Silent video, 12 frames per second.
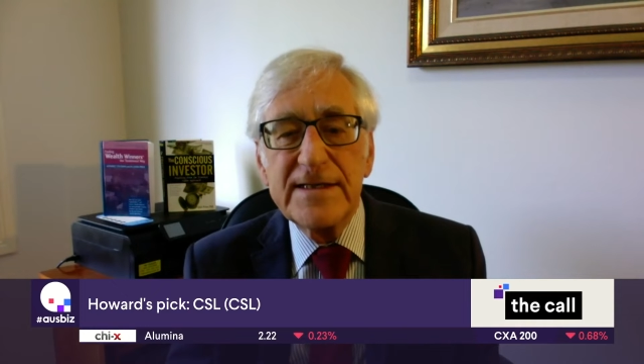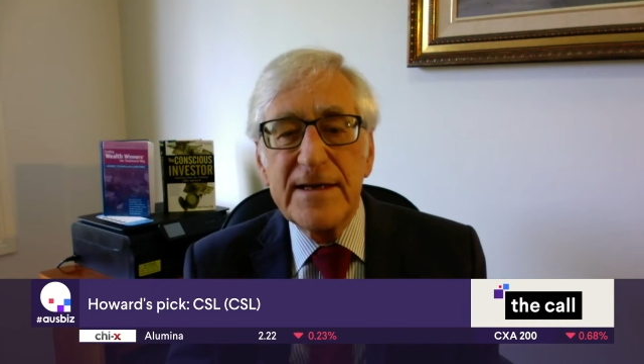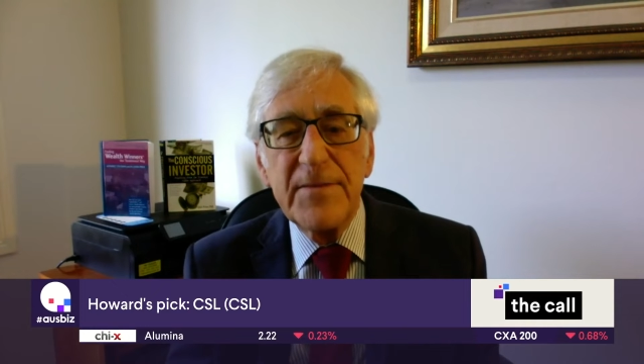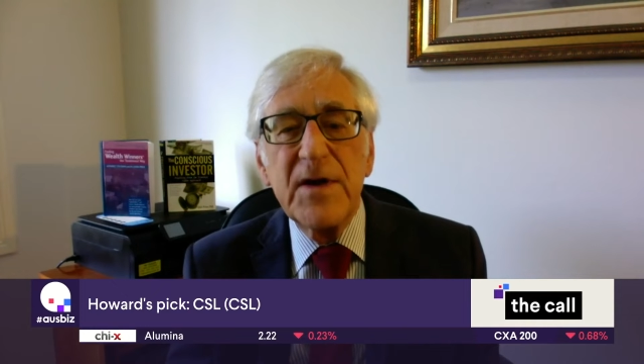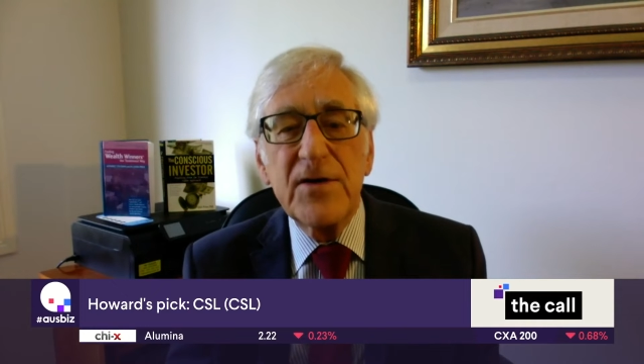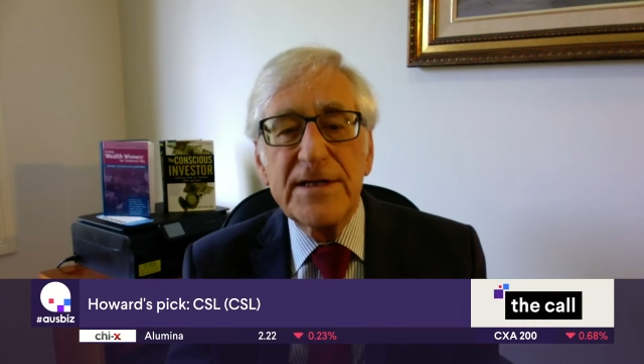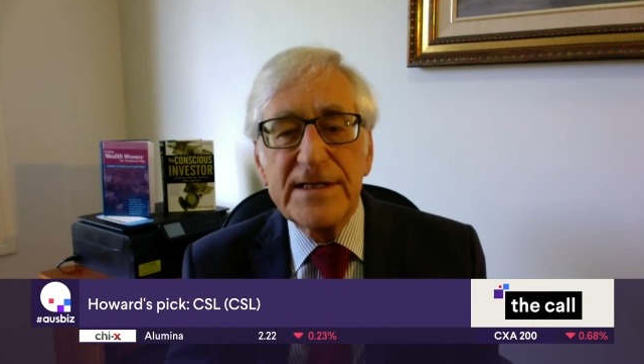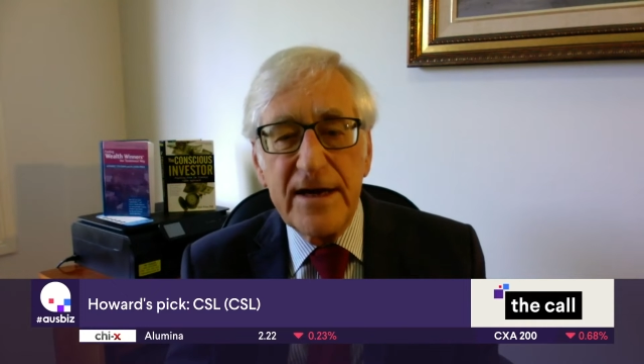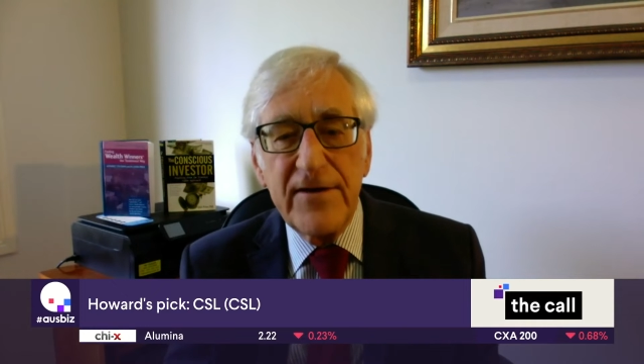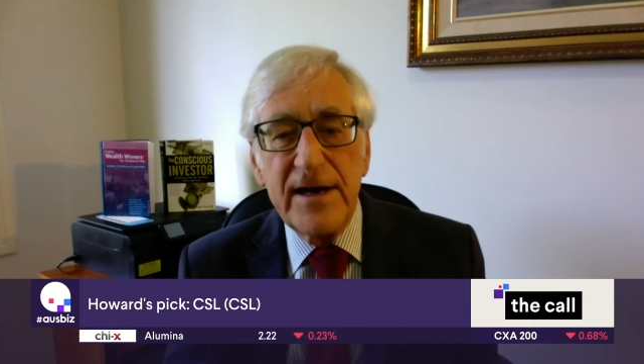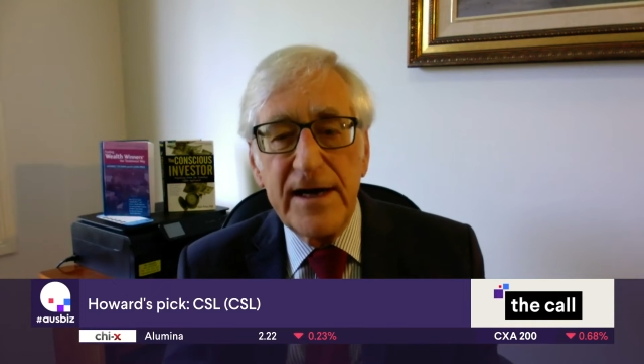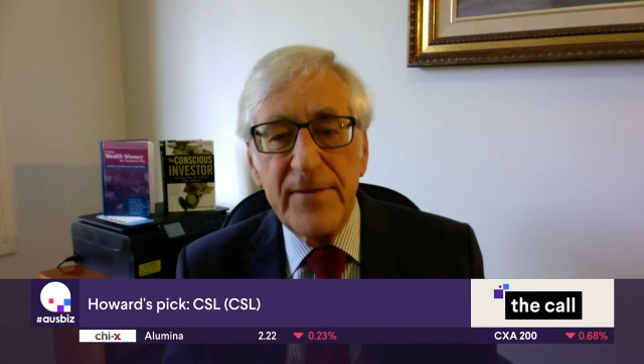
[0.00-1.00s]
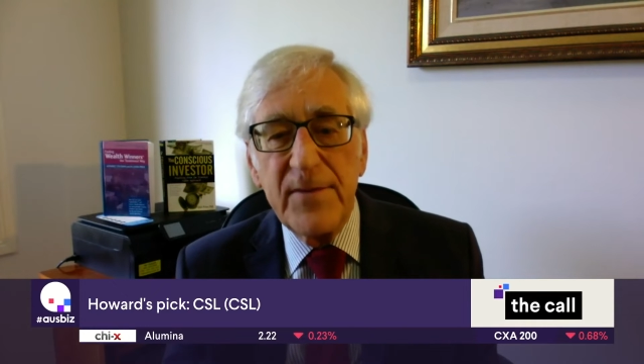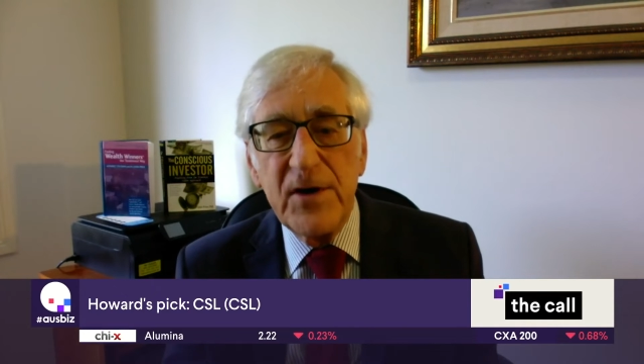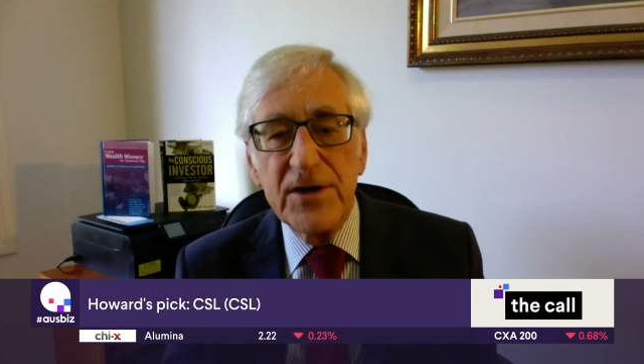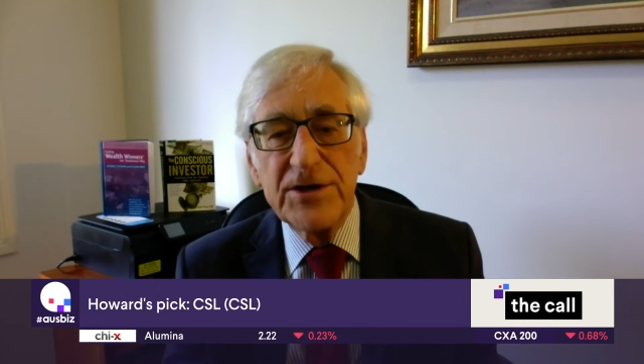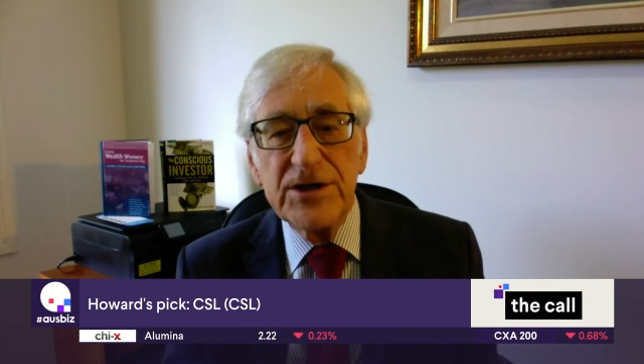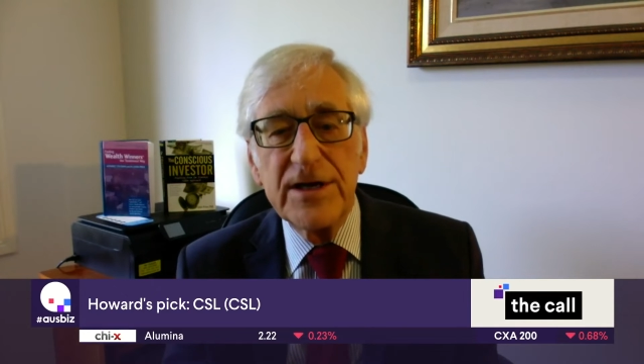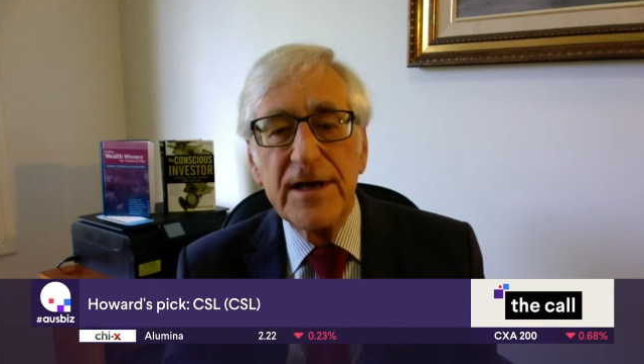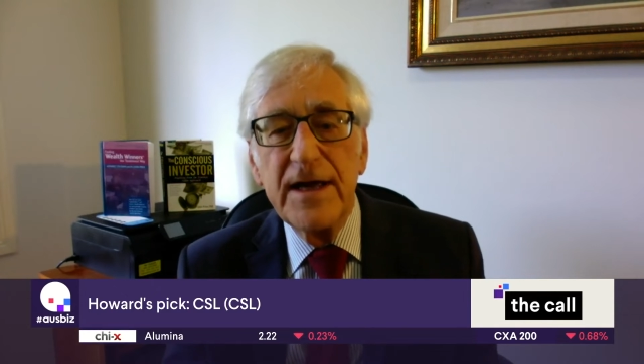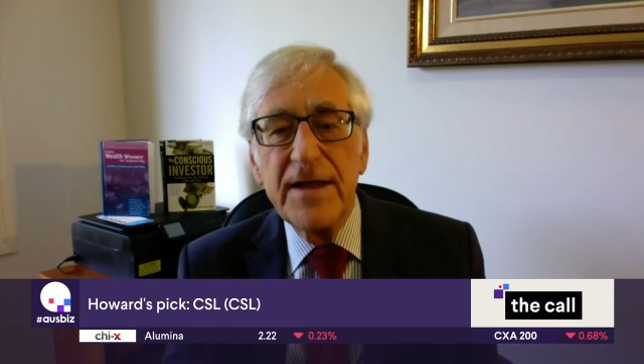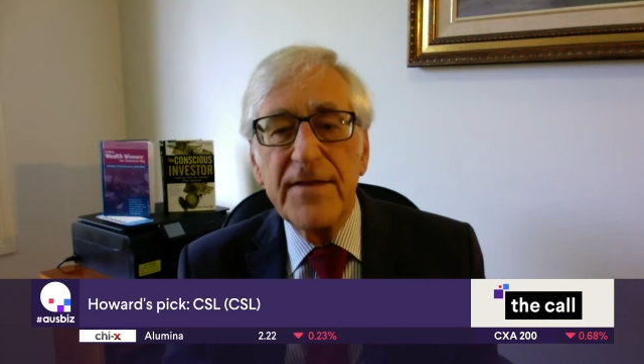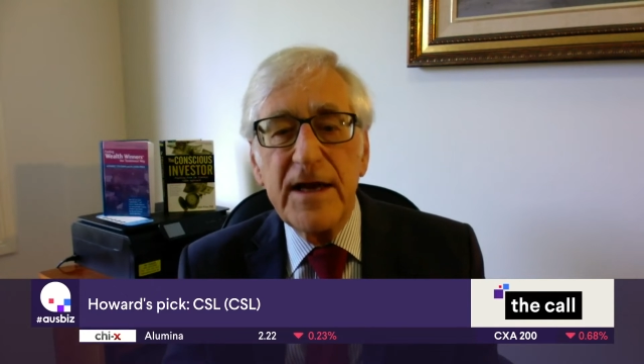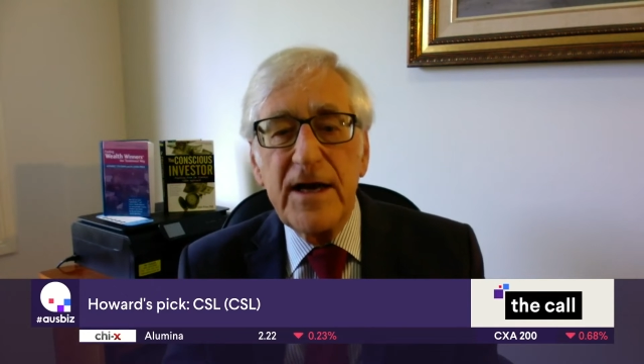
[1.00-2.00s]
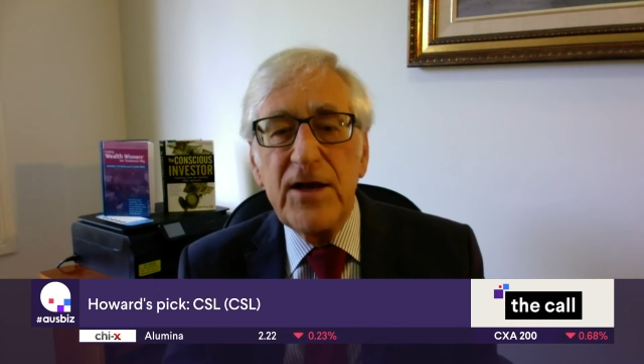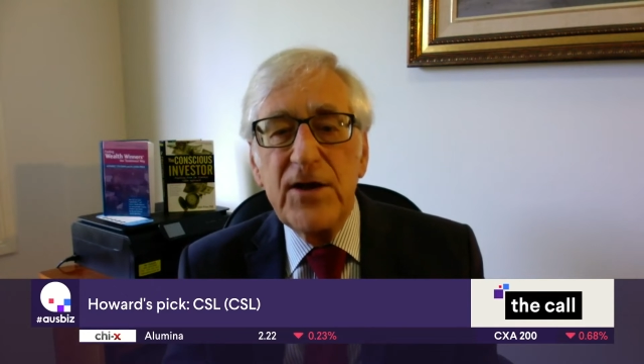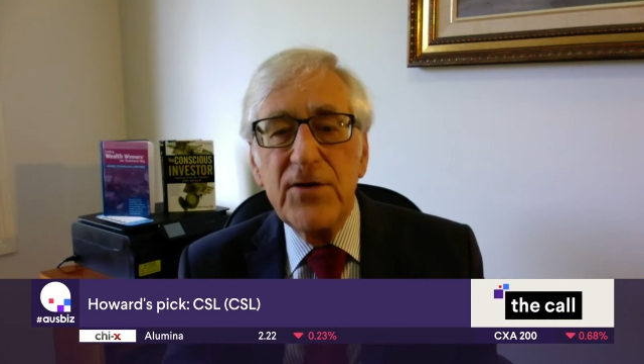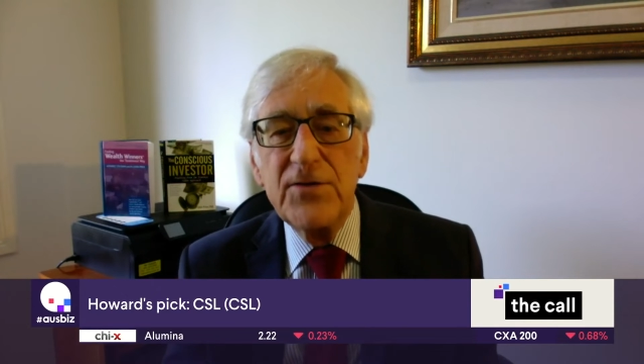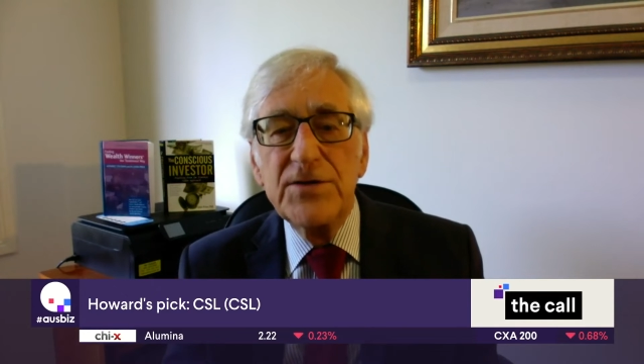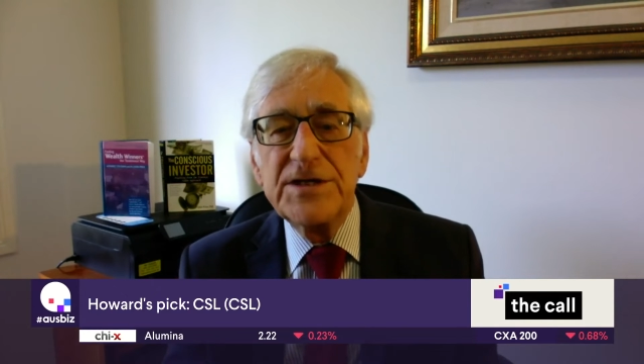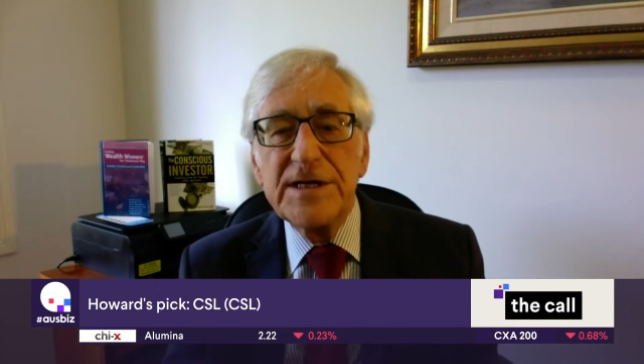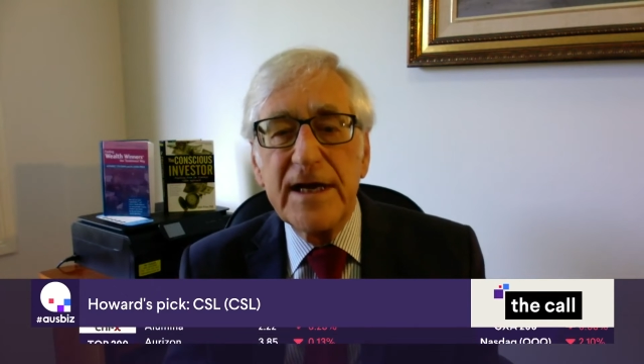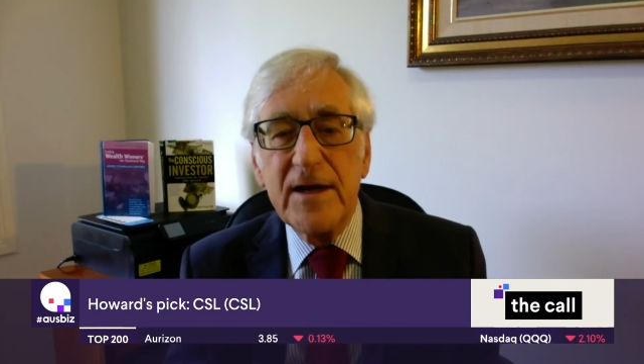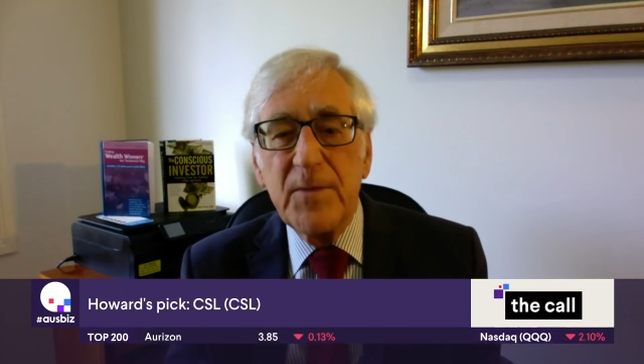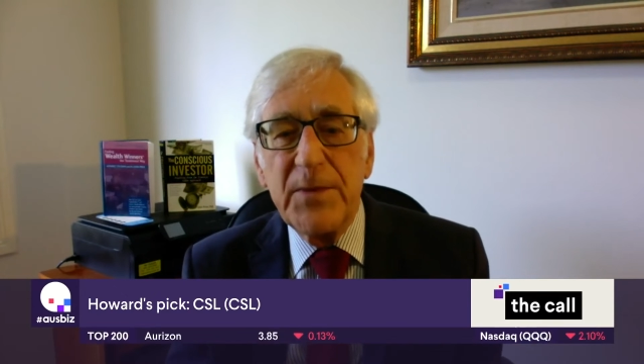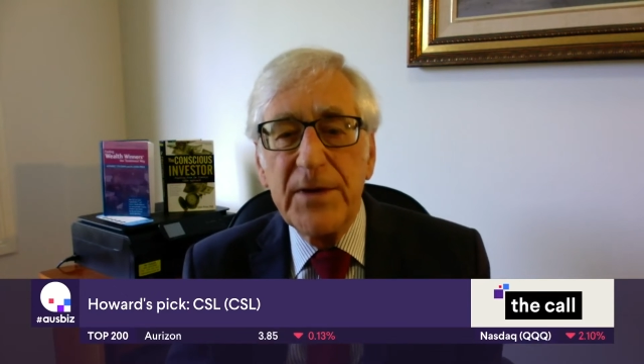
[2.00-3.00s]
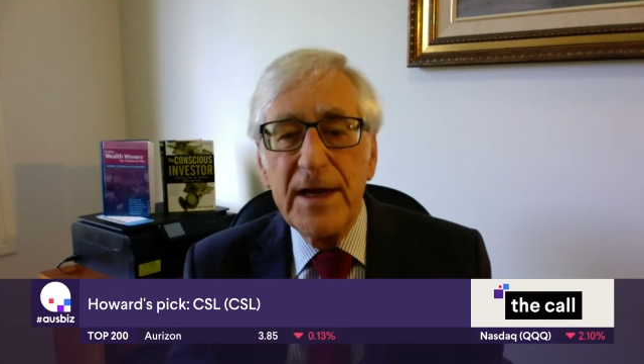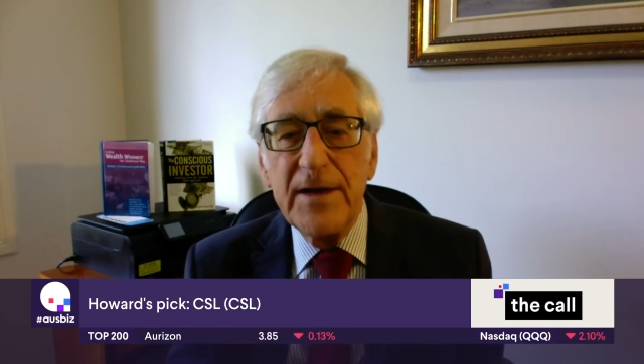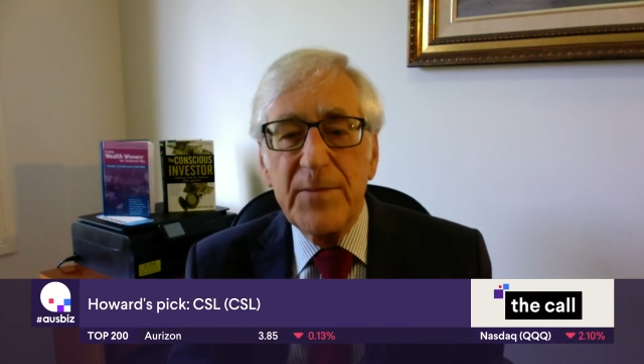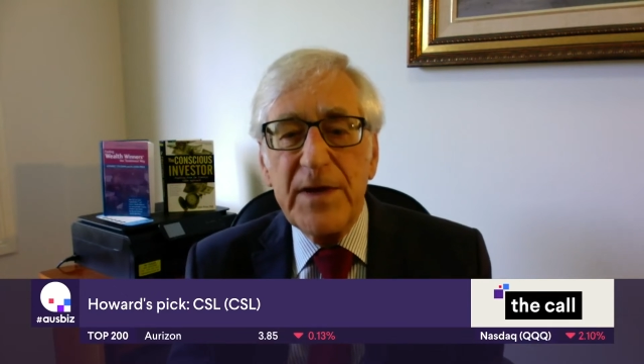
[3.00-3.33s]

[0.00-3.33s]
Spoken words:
some not so high margin, that are used to help